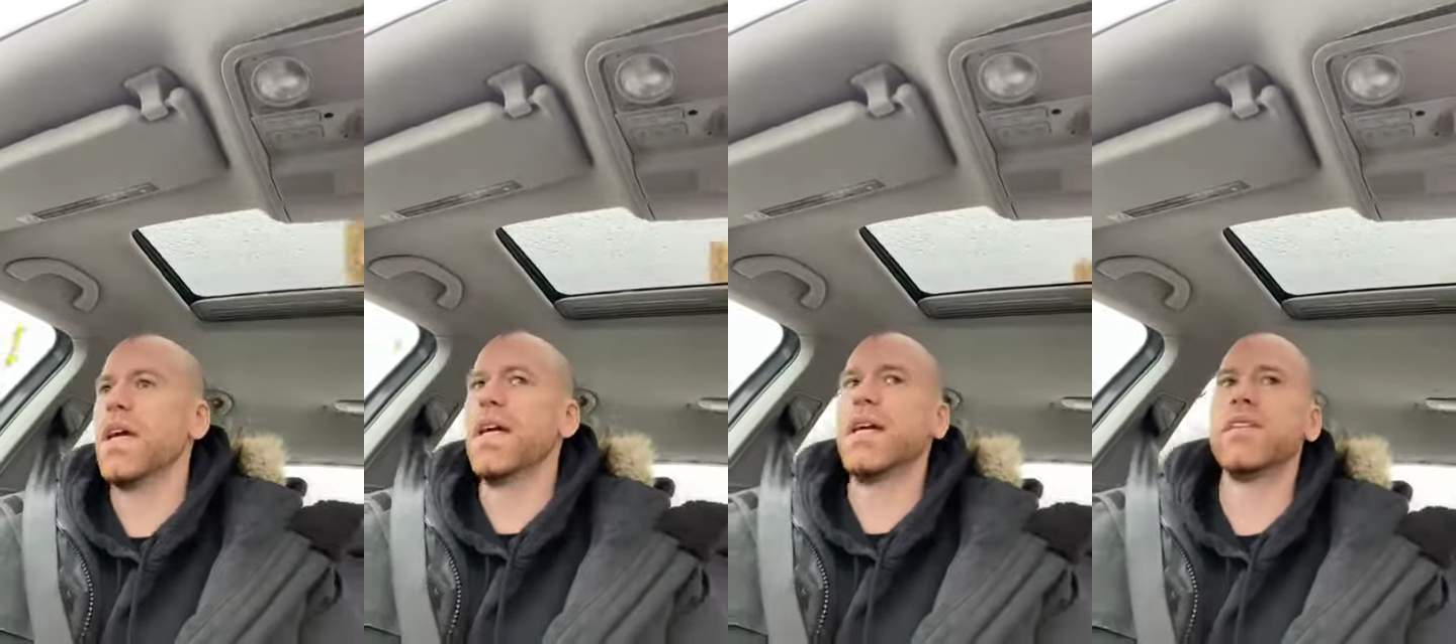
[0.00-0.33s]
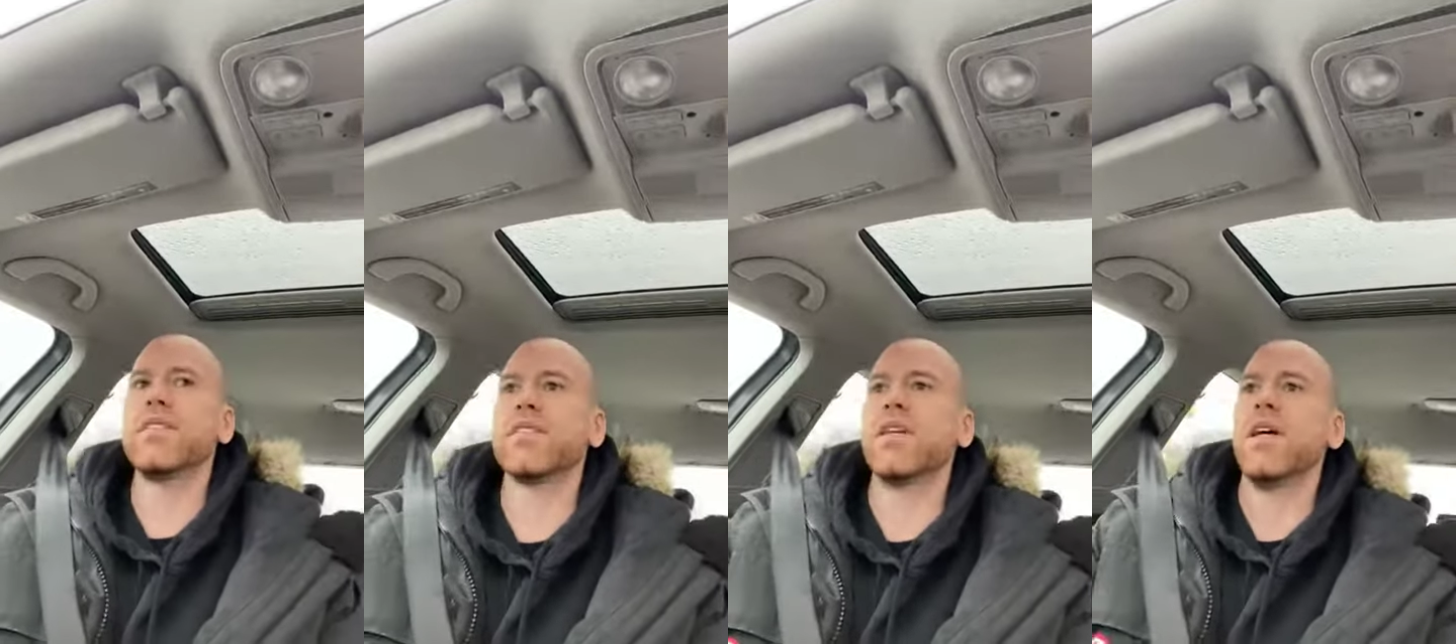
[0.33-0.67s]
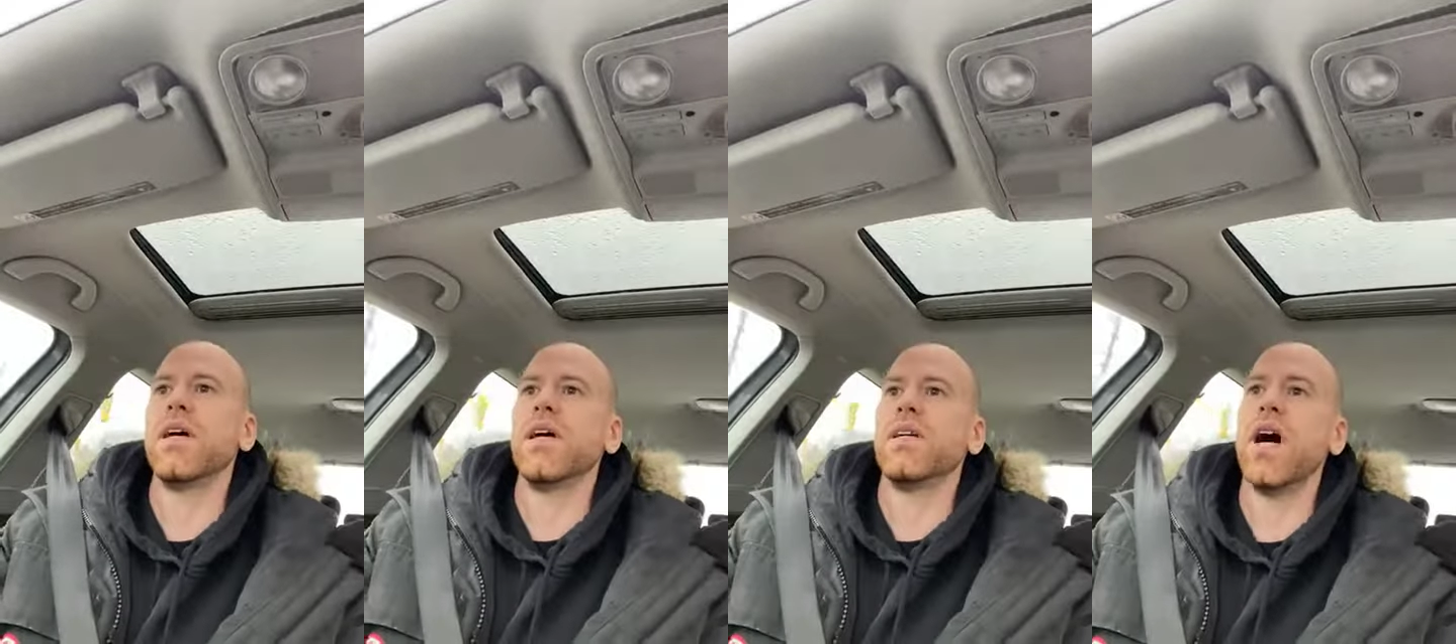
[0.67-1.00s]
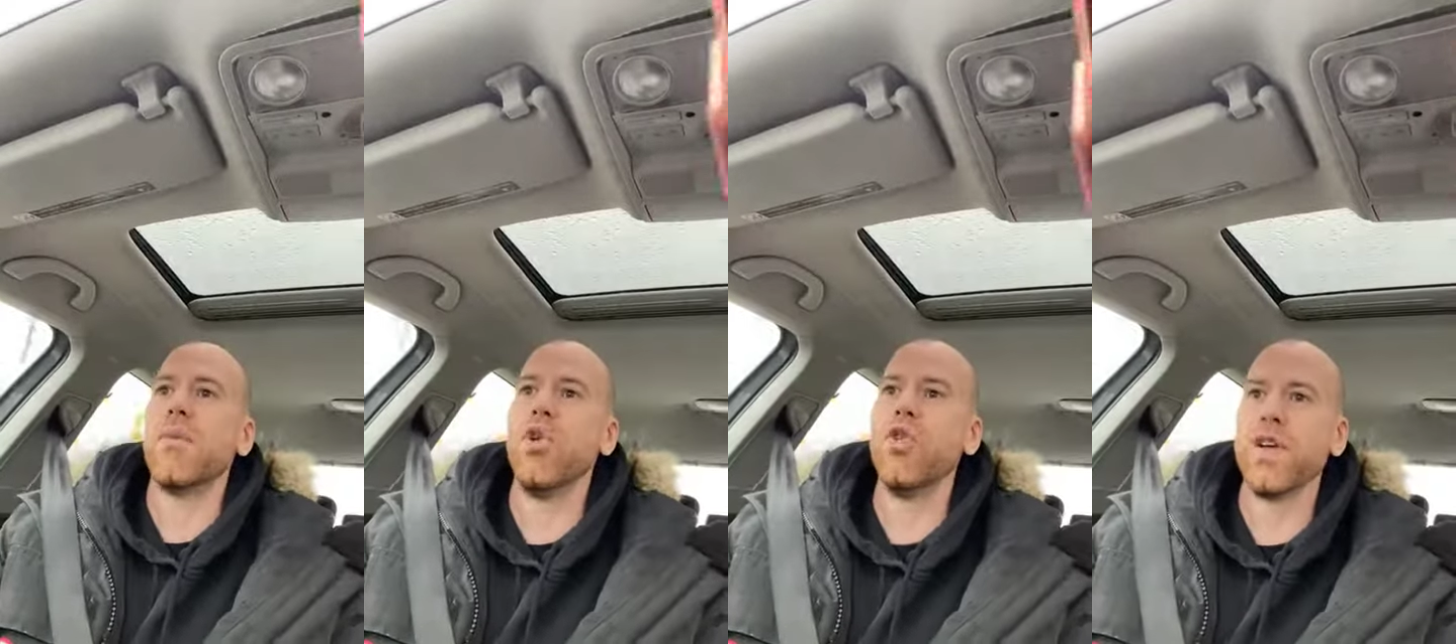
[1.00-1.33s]
is
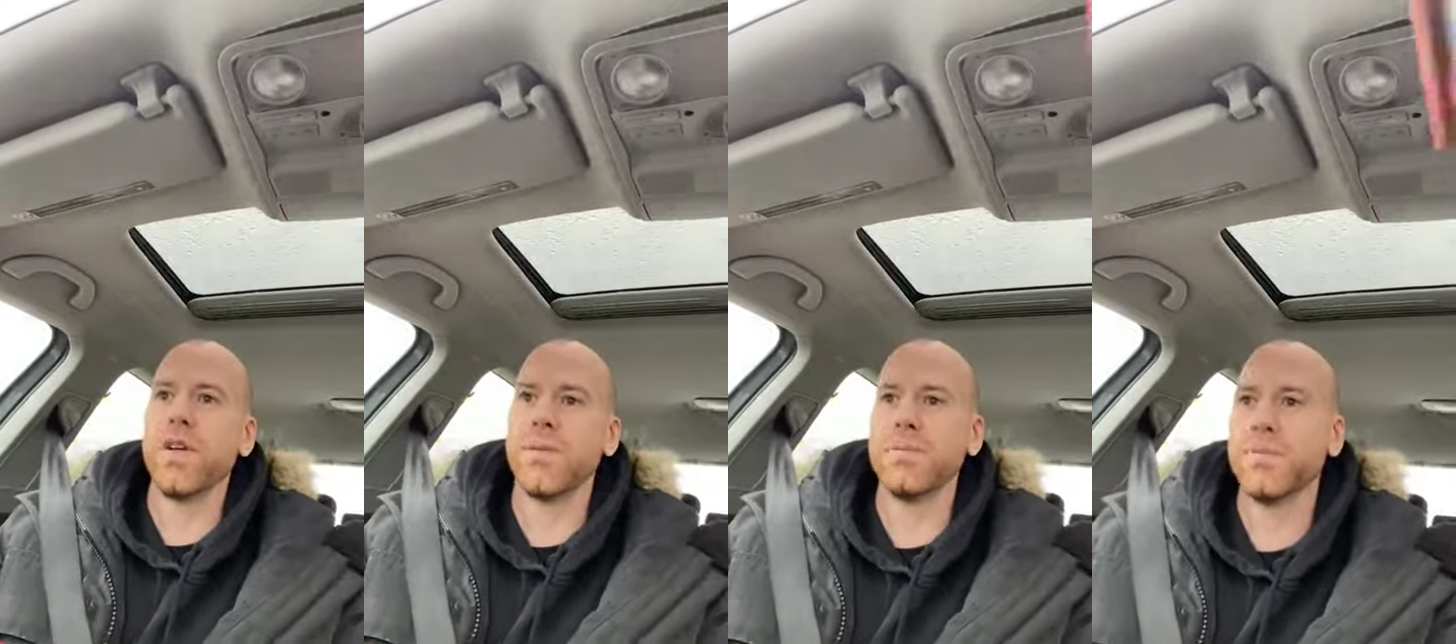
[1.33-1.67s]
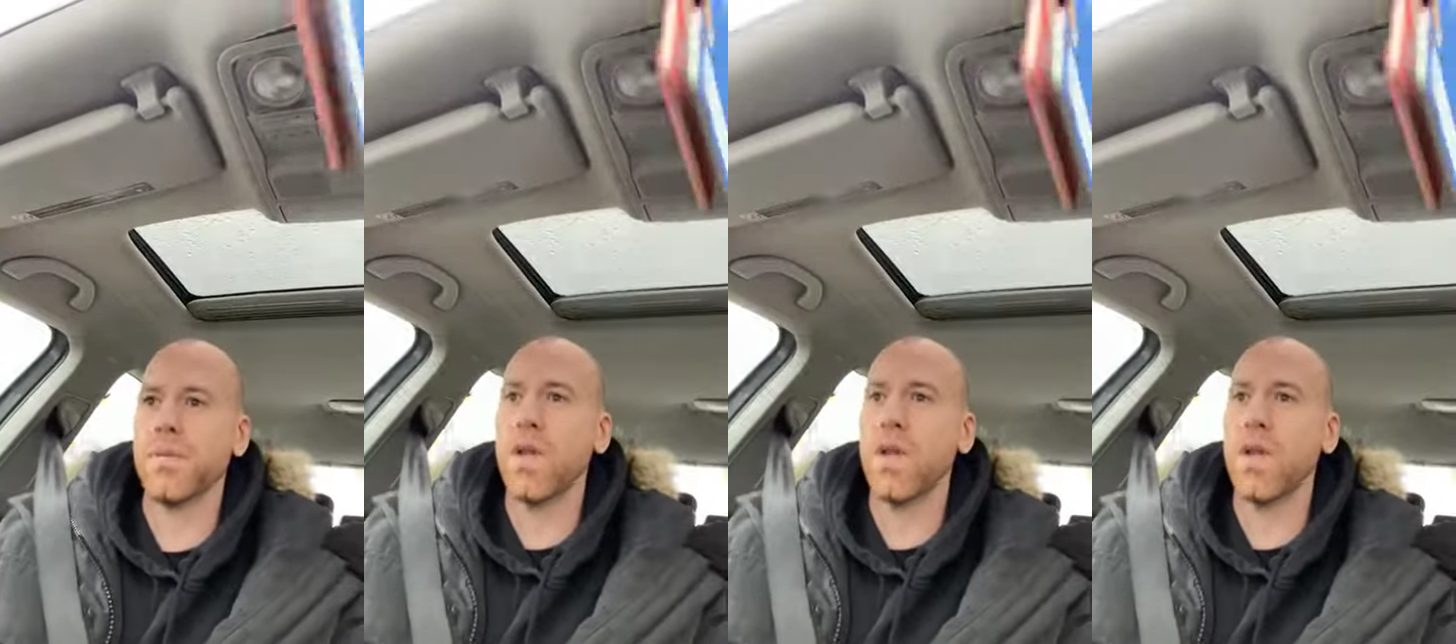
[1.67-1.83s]
not moving.